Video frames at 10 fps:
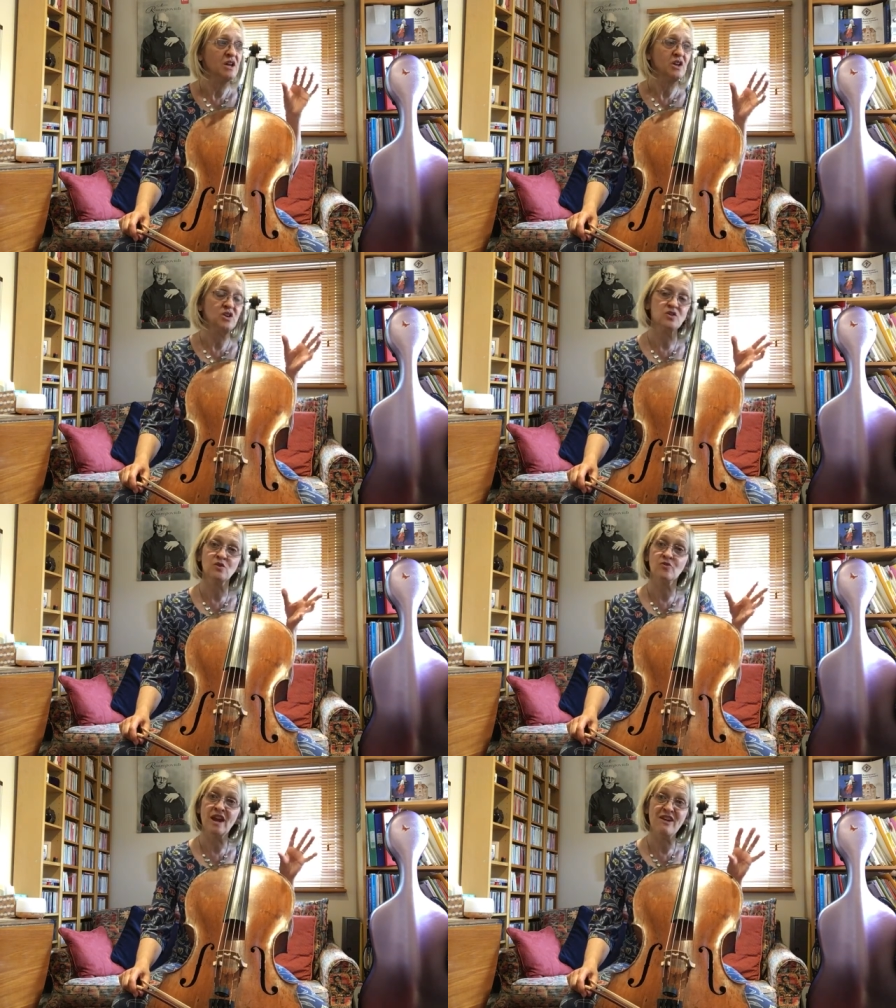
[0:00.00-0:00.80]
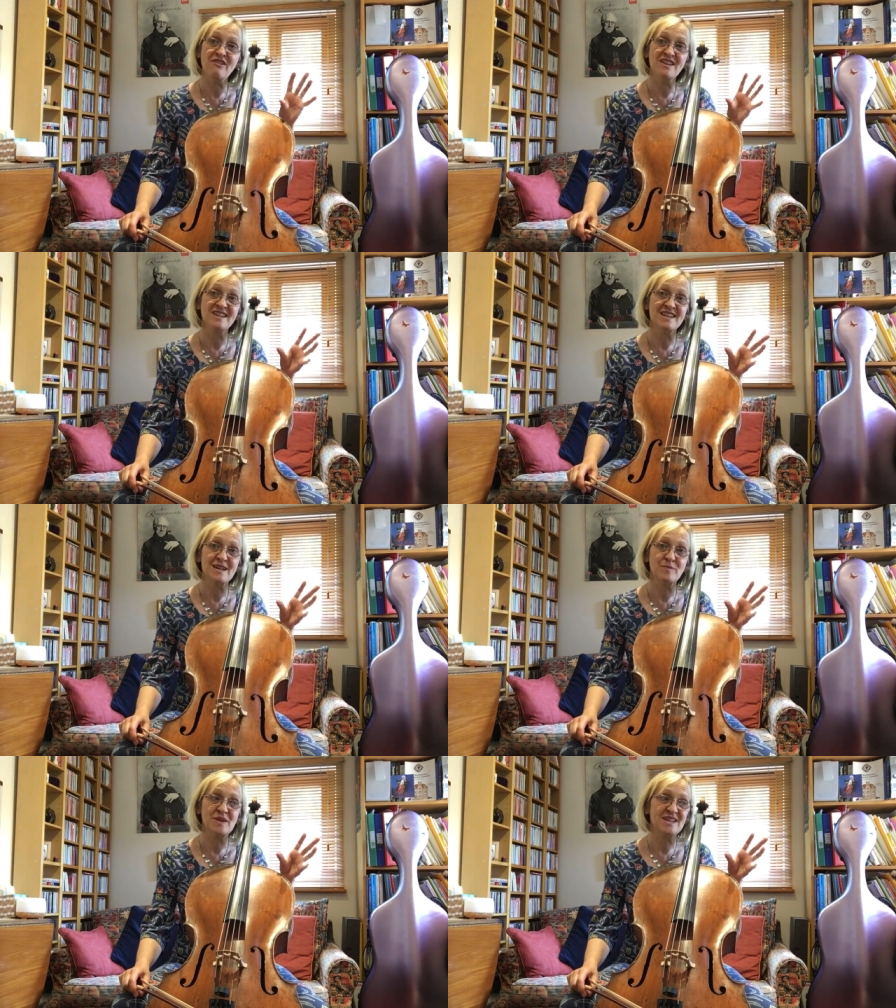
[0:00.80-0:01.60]
you know, sort of varying it a
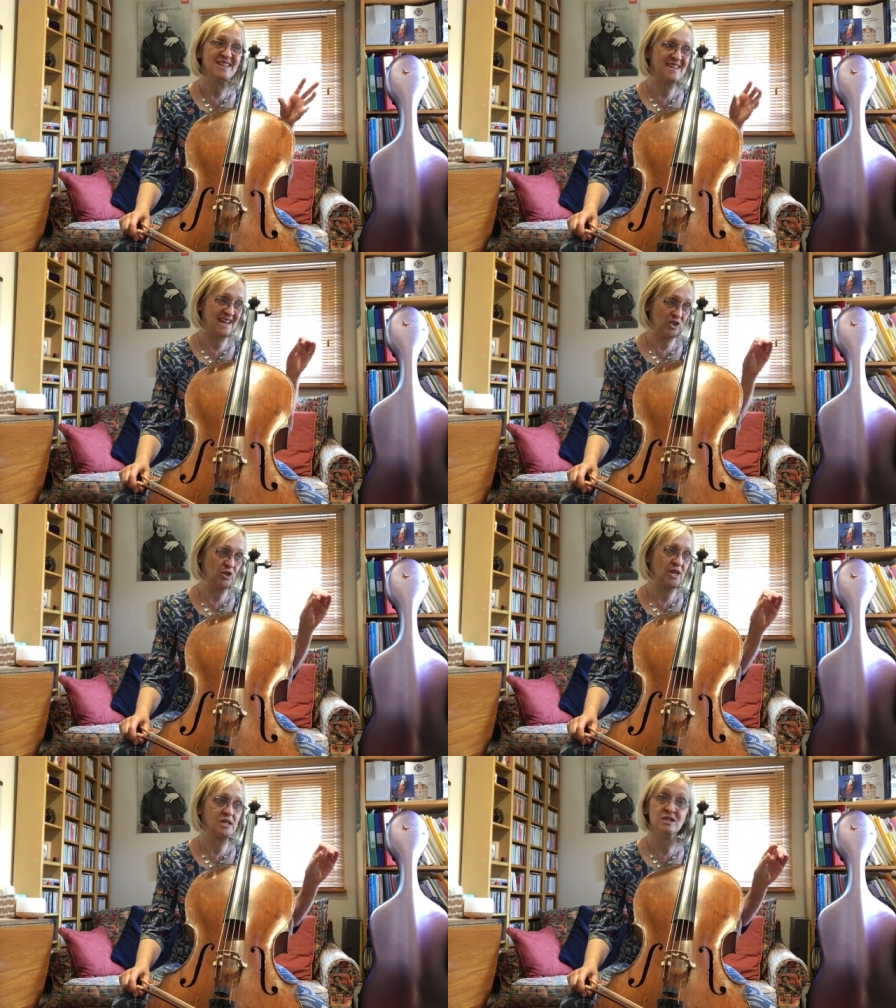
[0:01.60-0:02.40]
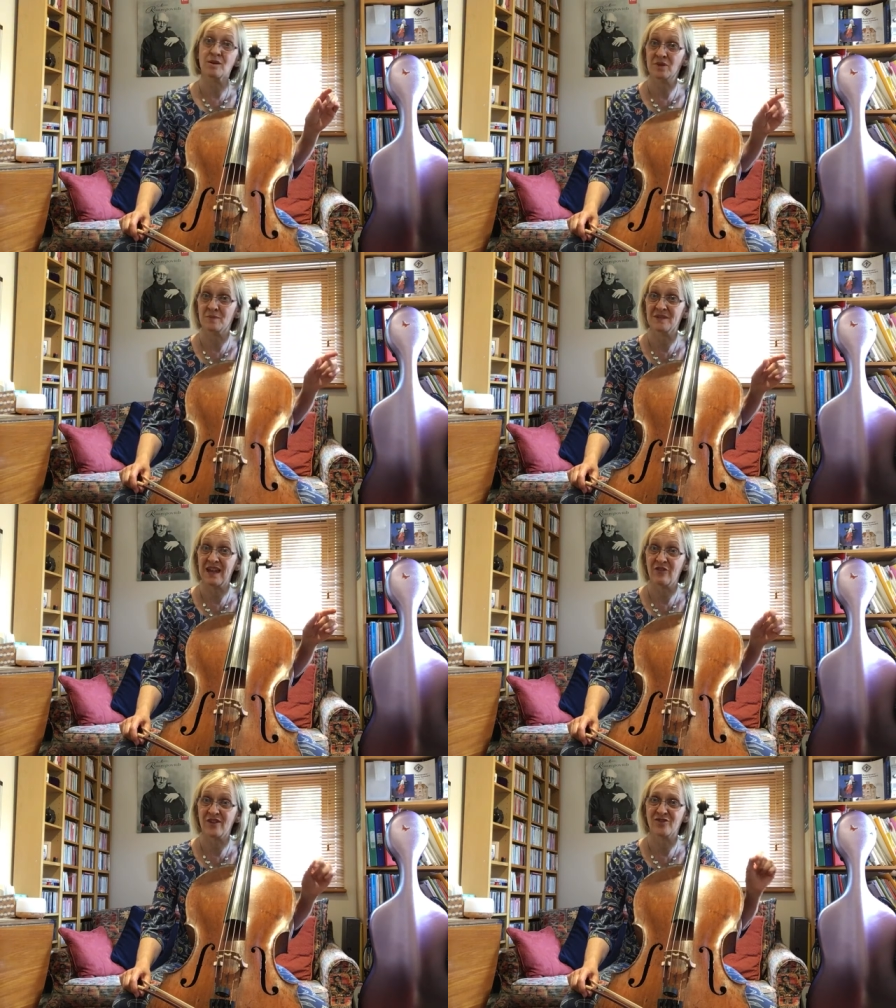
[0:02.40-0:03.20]
little bit, and hence you're getting sometimes
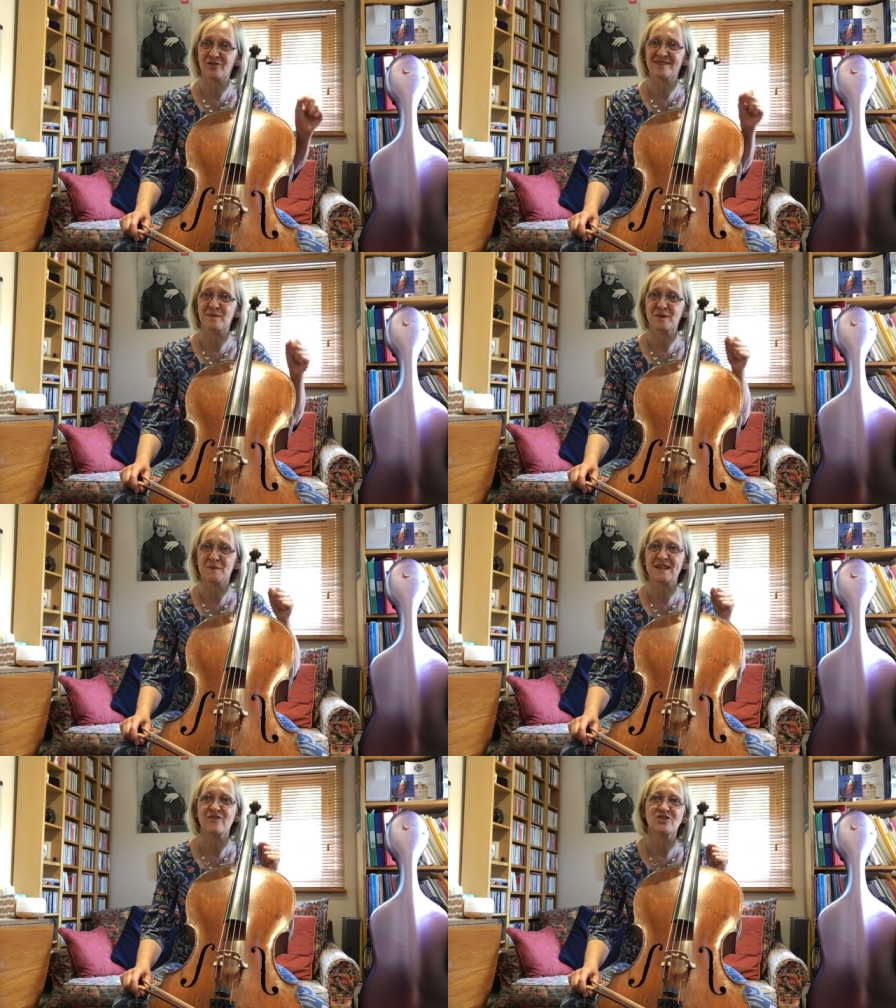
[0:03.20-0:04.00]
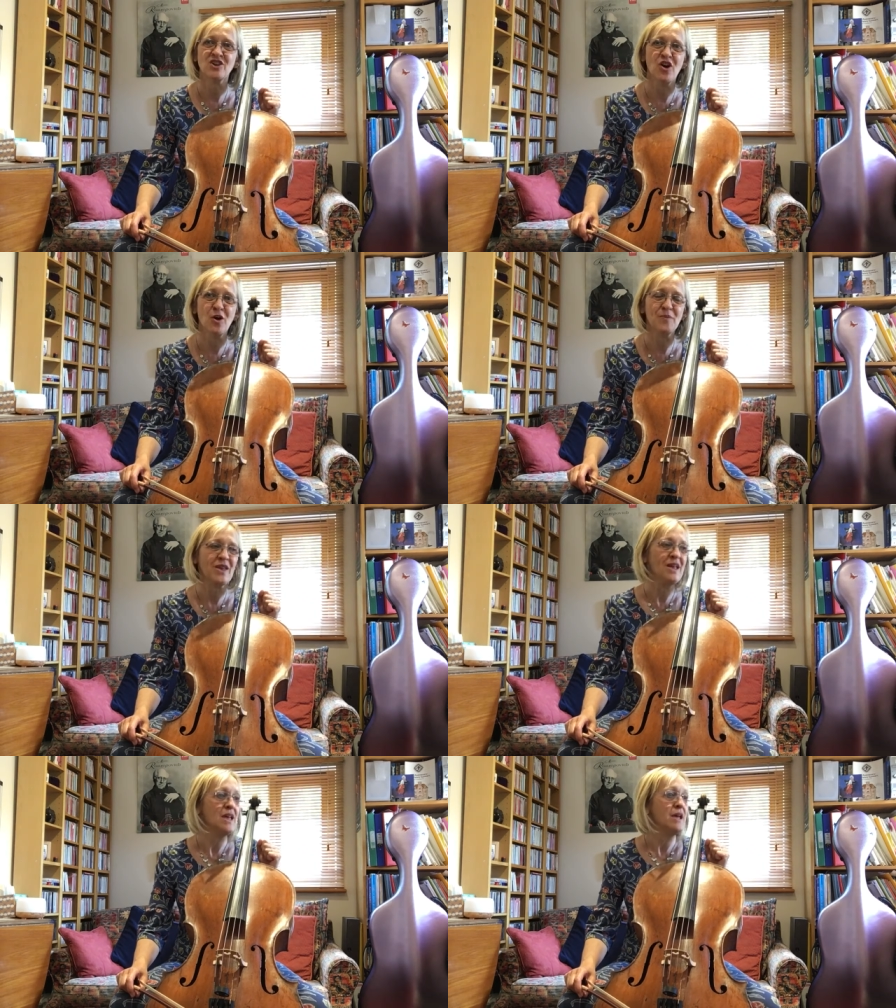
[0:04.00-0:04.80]
F naturals, sometimes F sharps.
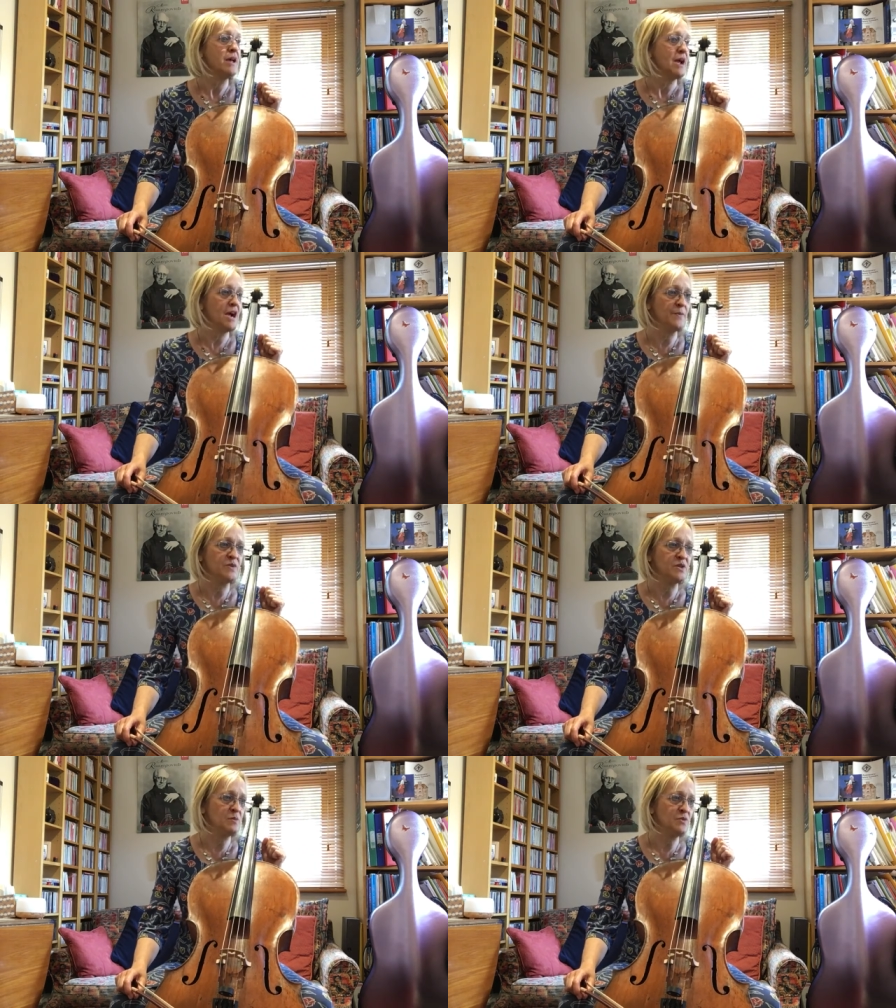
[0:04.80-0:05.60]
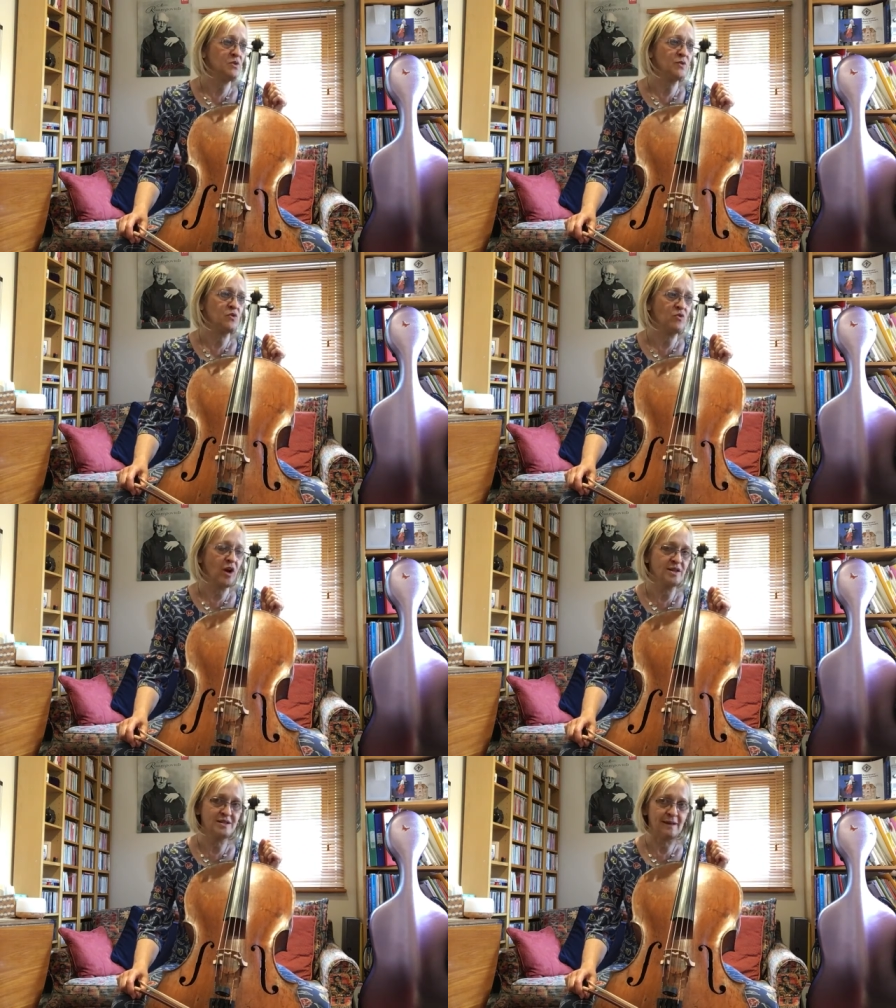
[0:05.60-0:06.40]
Absolutely beautiful
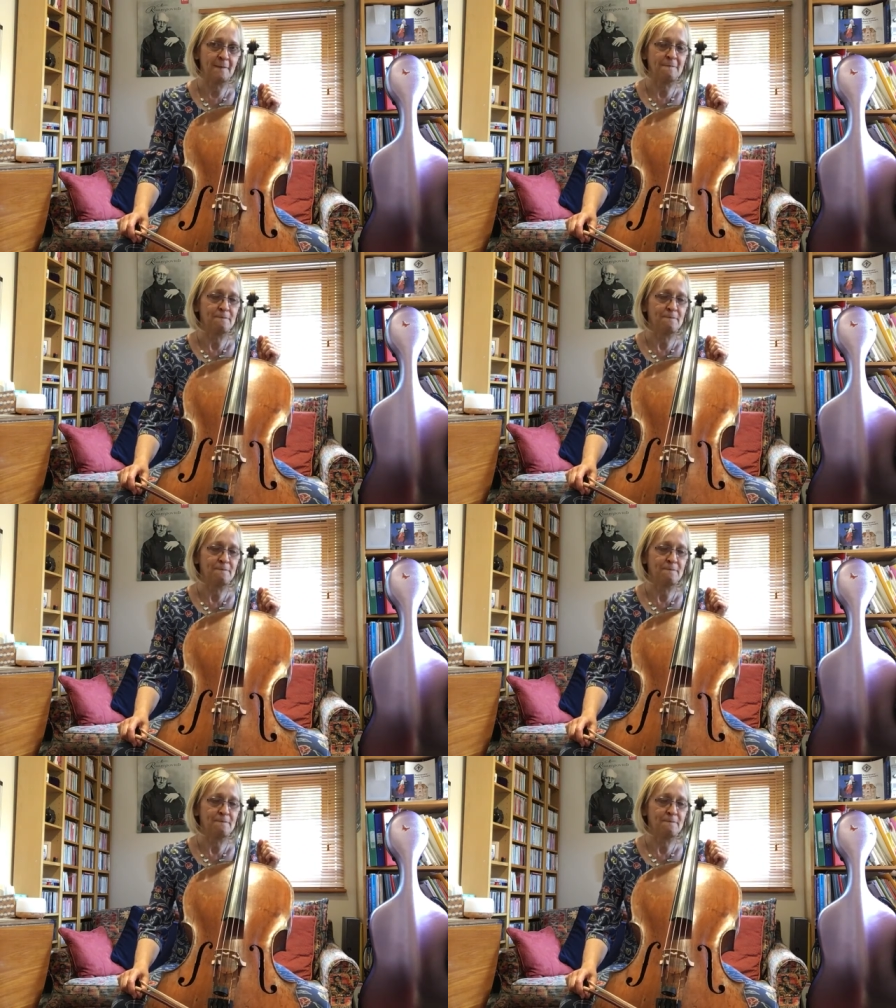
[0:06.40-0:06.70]
writing.